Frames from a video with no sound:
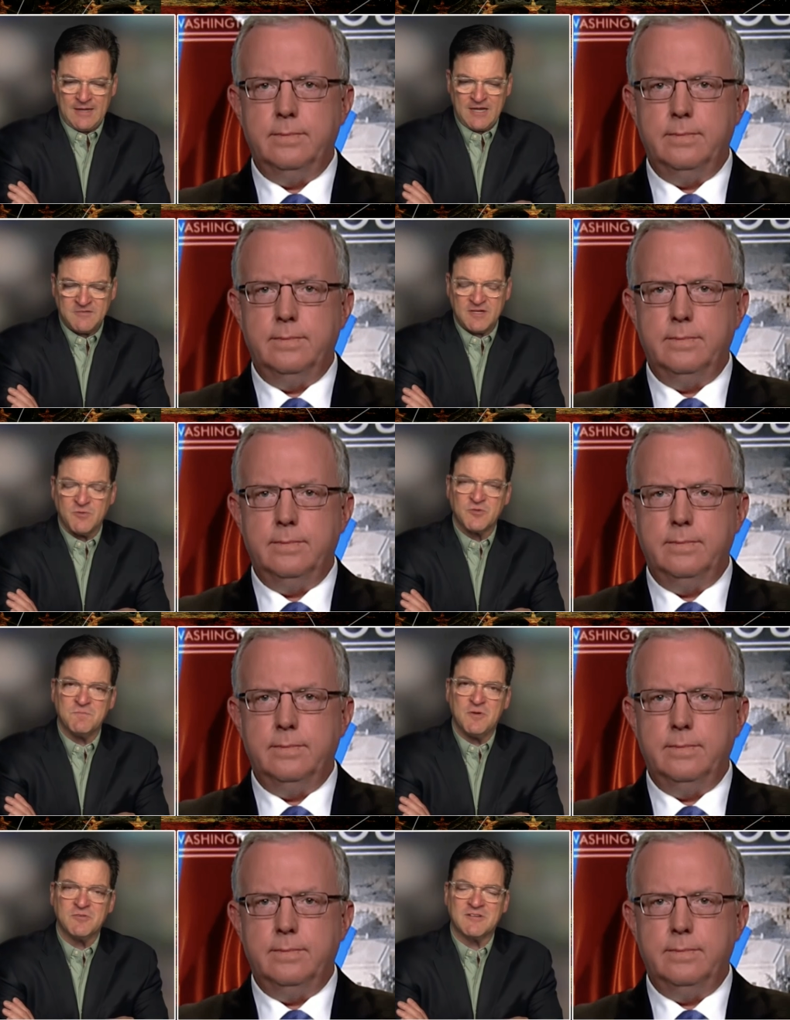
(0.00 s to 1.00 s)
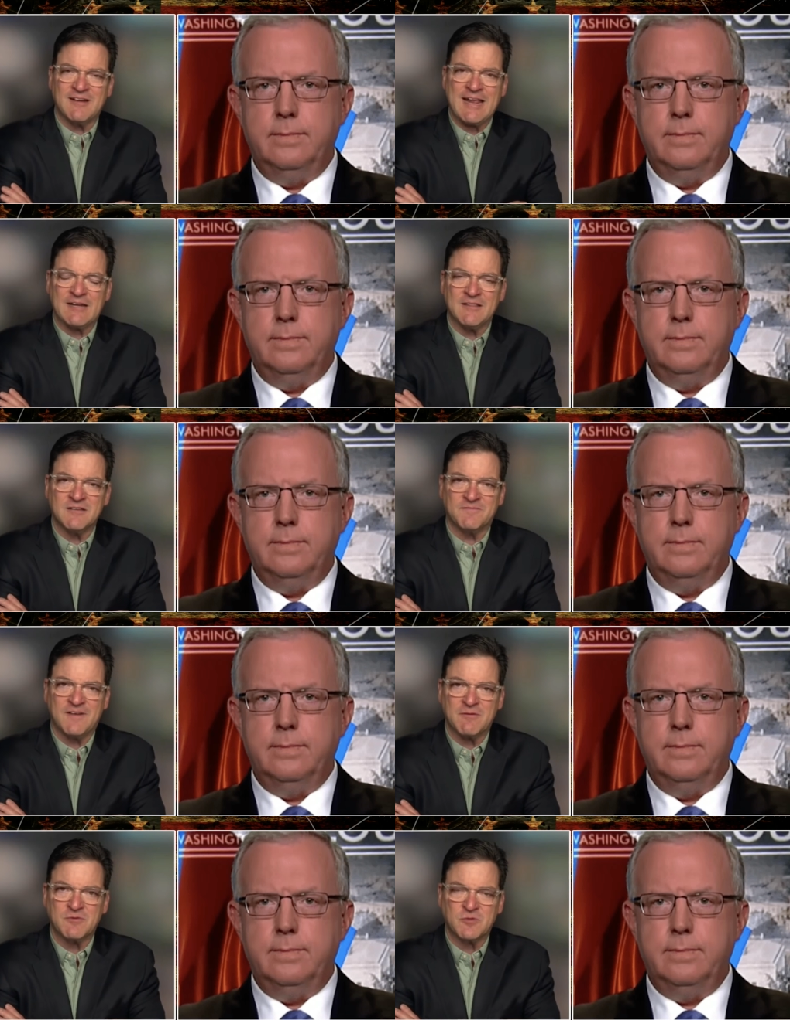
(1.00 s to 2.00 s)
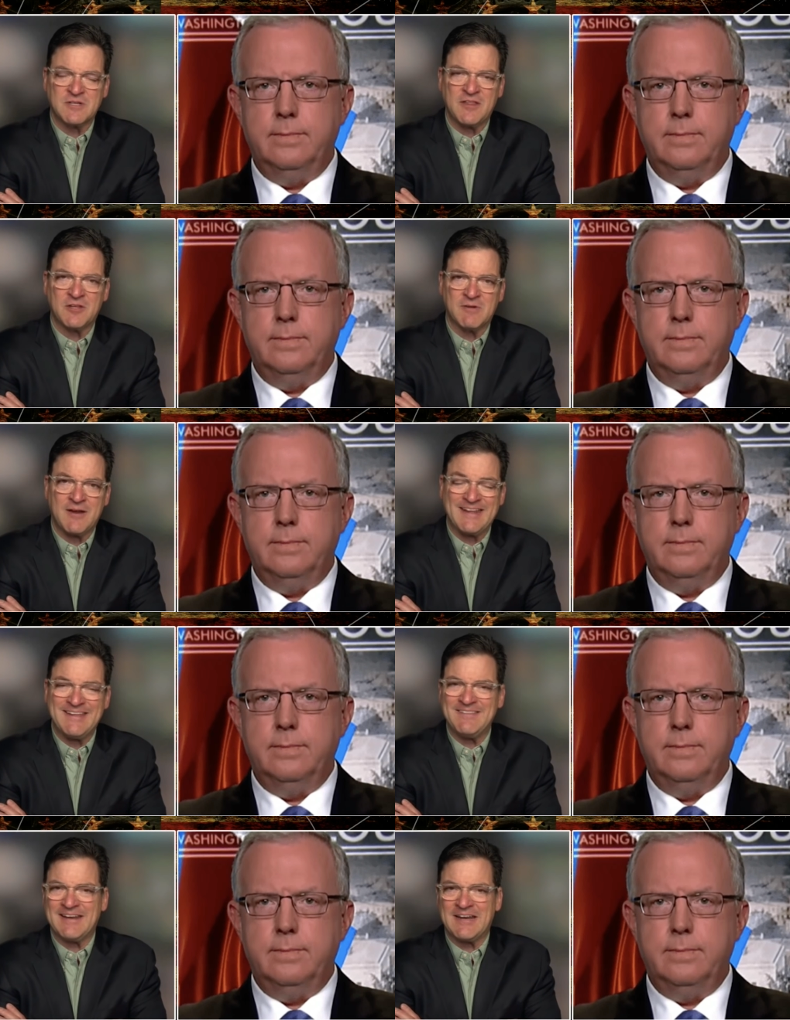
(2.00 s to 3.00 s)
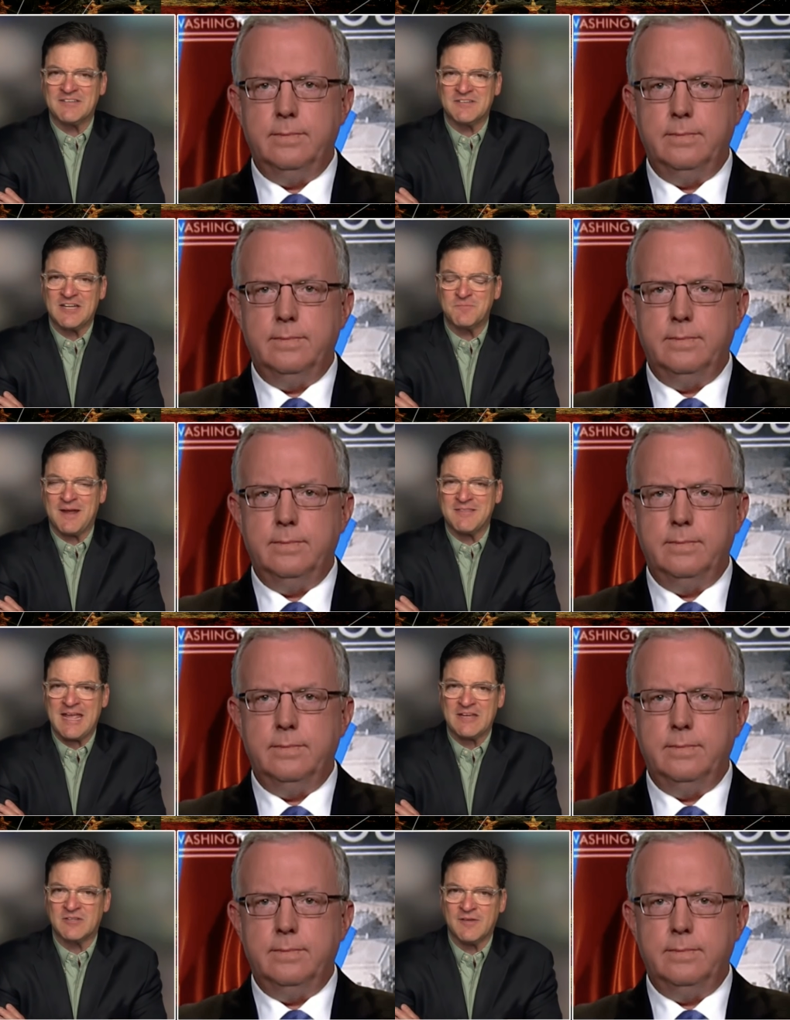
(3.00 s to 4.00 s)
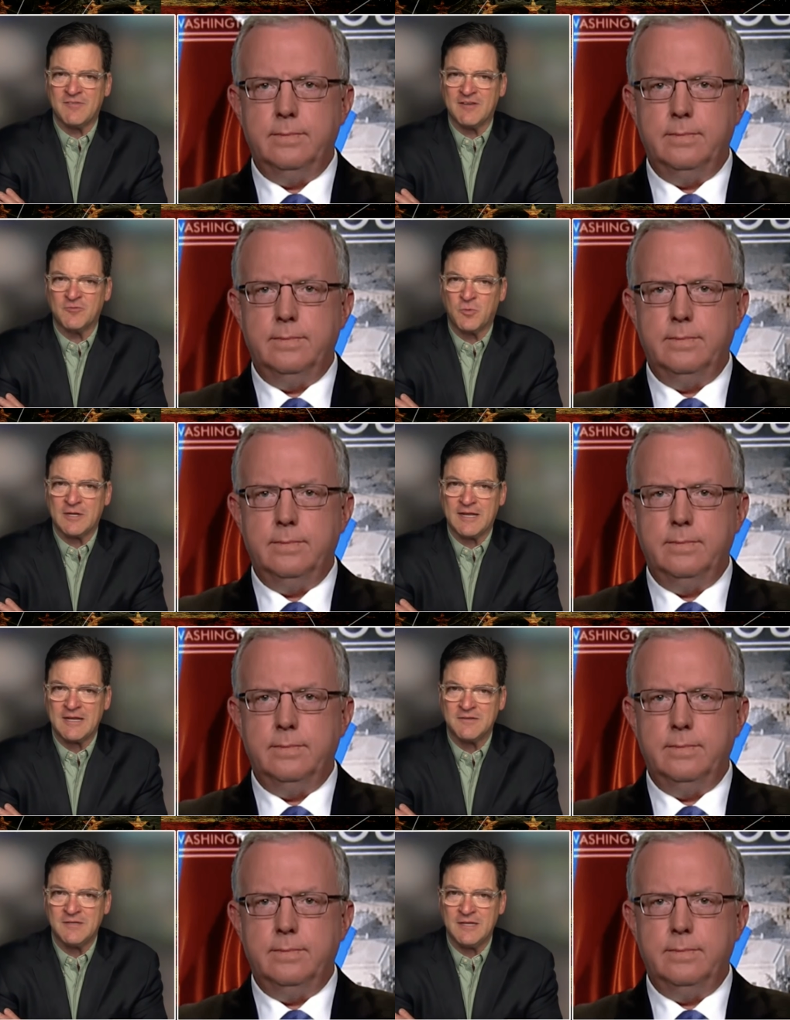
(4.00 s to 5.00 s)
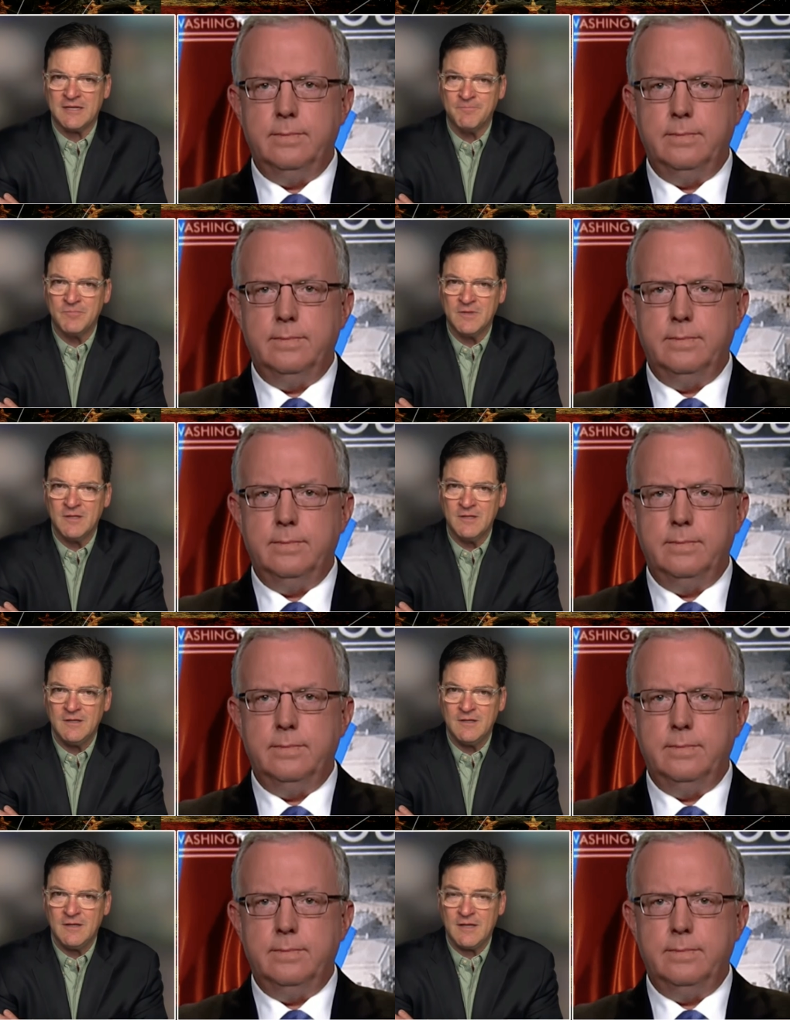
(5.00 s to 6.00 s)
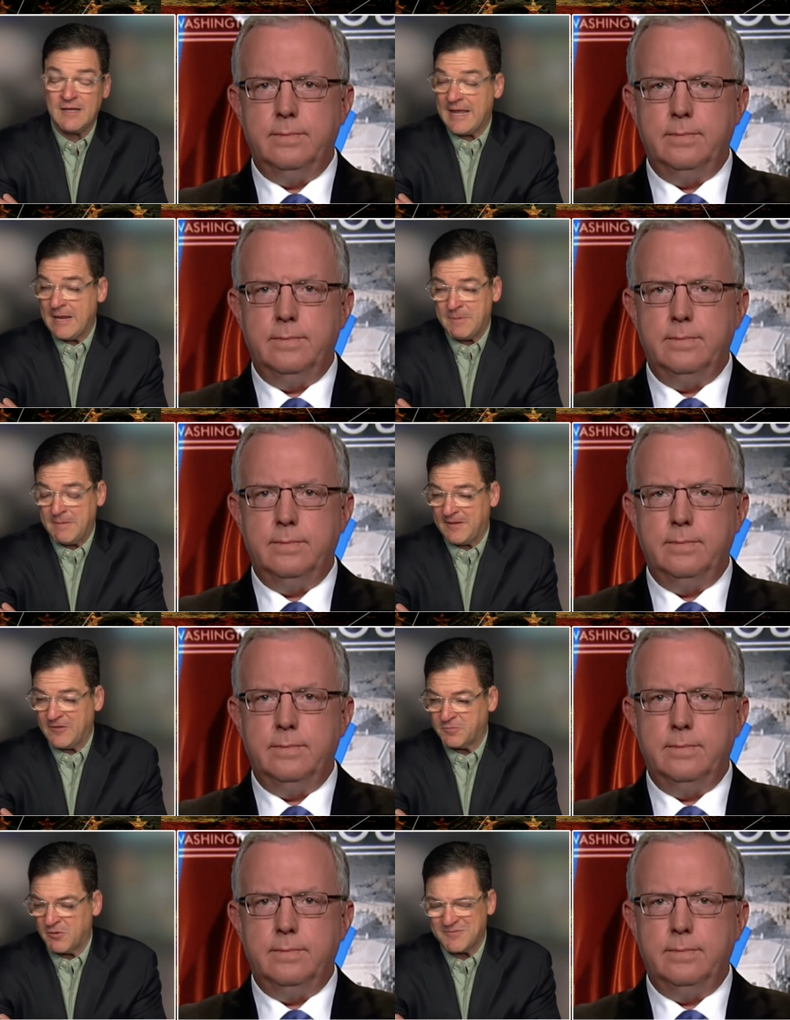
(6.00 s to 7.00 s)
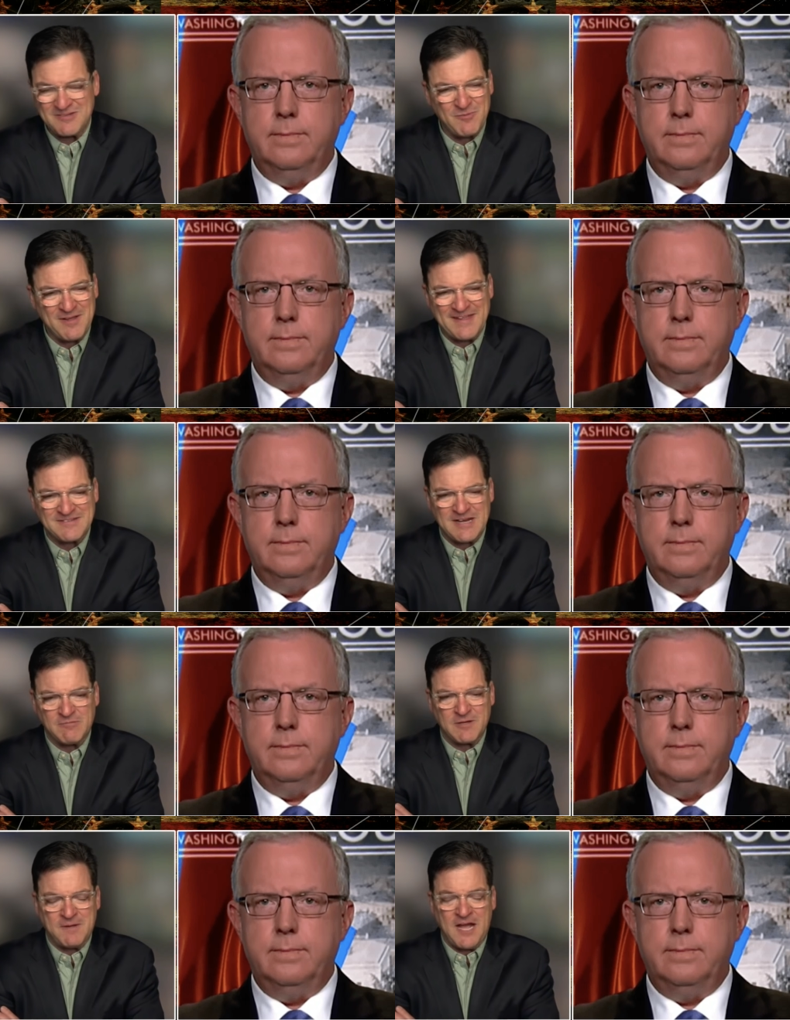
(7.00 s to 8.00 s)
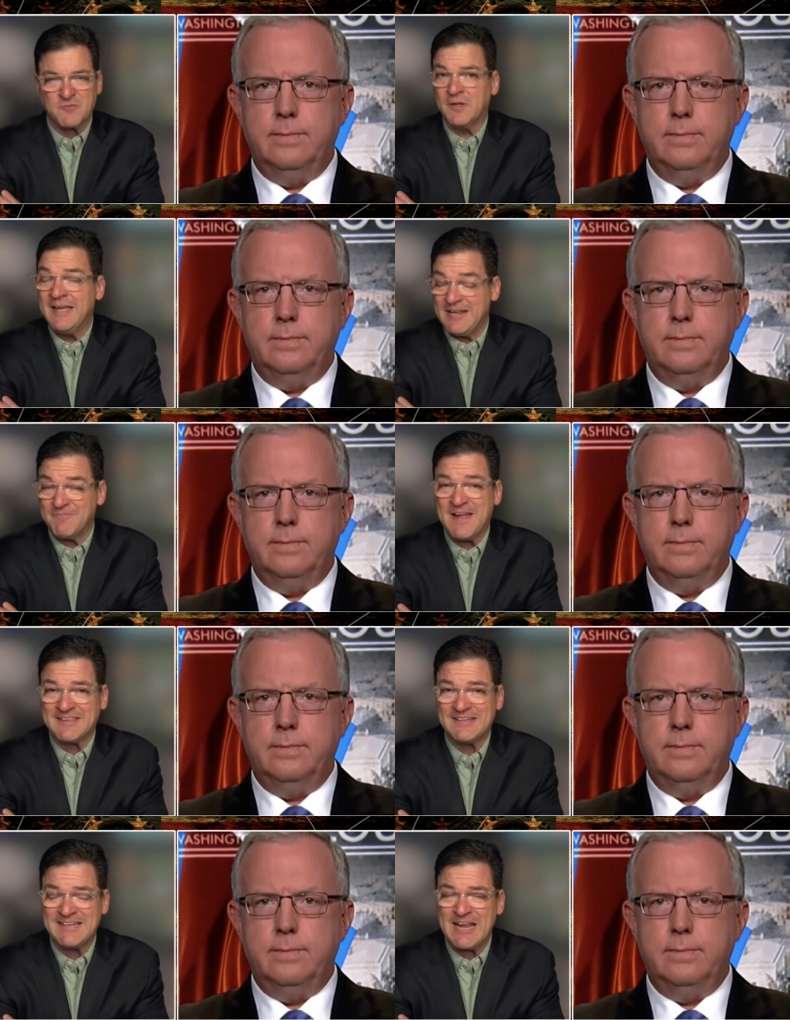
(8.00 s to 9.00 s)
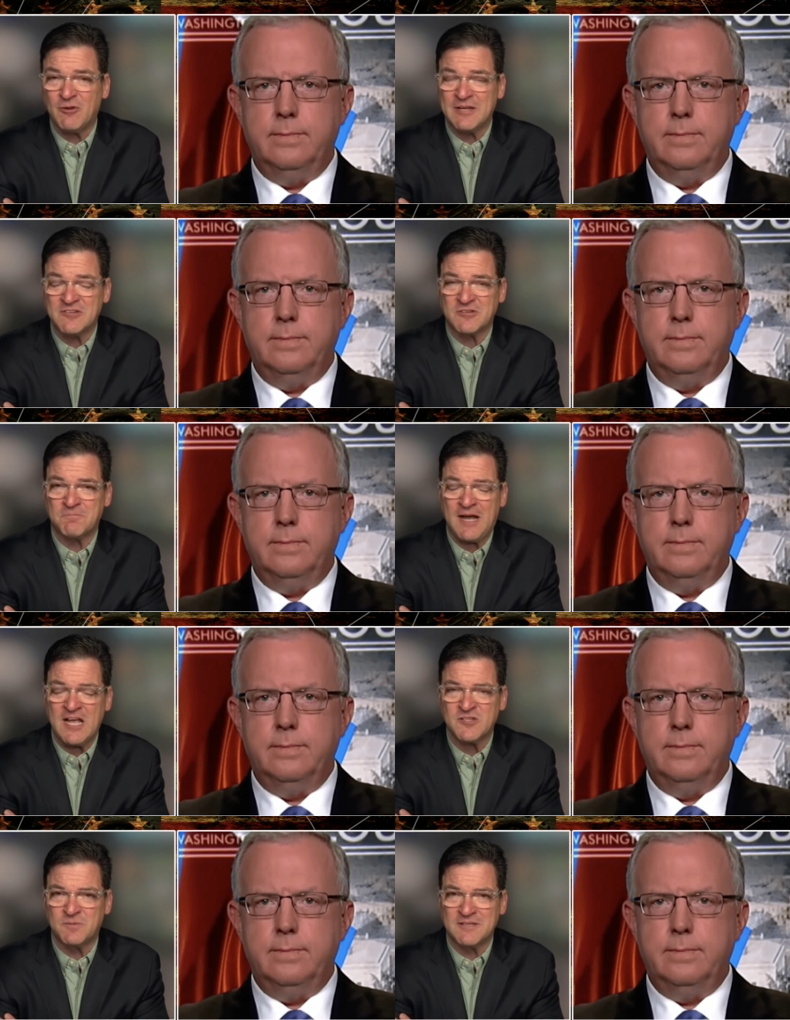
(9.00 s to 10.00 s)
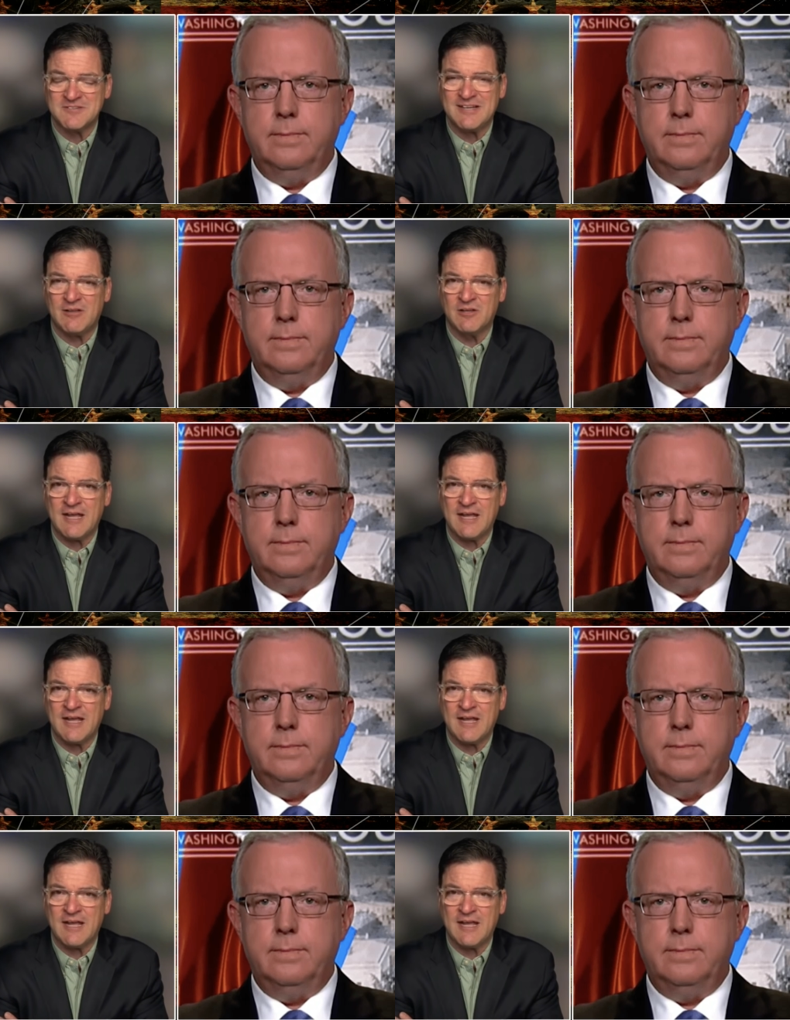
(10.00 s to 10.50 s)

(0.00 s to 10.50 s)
Speaker 1: I said it was most likely this virus was on the ground in the United States by Thanksgiving of 2019. And I had people on this program saying, well, that's not really possible. In fact, not only is it possible, it's now